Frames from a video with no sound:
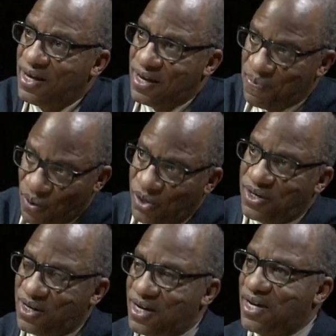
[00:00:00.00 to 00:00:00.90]
He brought
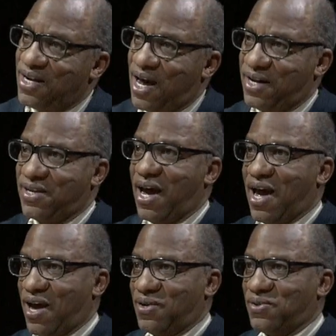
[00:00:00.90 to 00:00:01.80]
the gun out of the
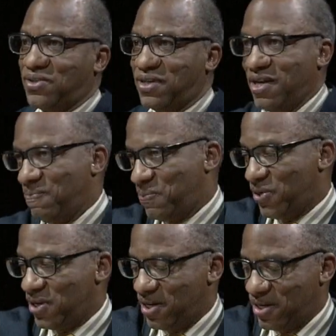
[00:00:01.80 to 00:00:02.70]
house and
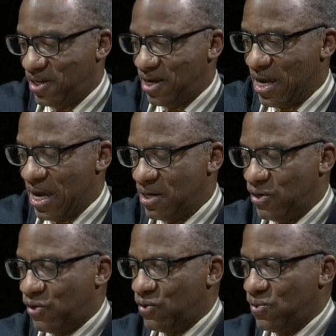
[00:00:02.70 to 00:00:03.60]
put it
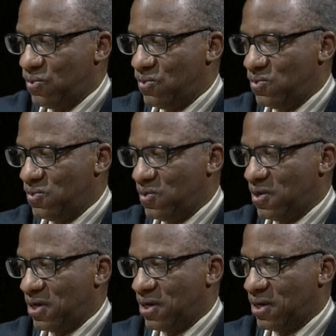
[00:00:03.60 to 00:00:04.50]
into
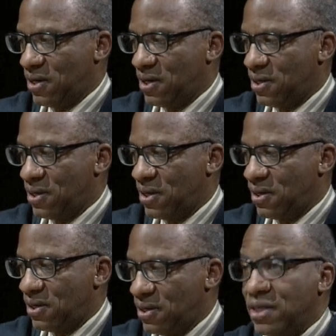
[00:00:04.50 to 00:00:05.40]

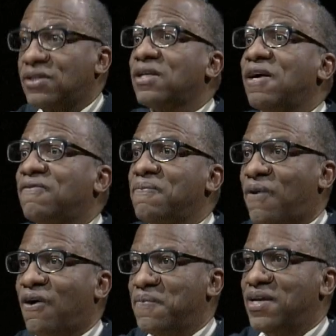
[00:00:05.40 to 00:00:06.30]
uh, his glove
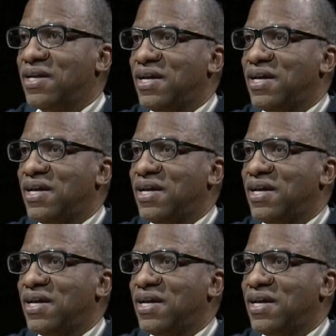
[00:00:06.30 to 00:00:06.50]
compartment.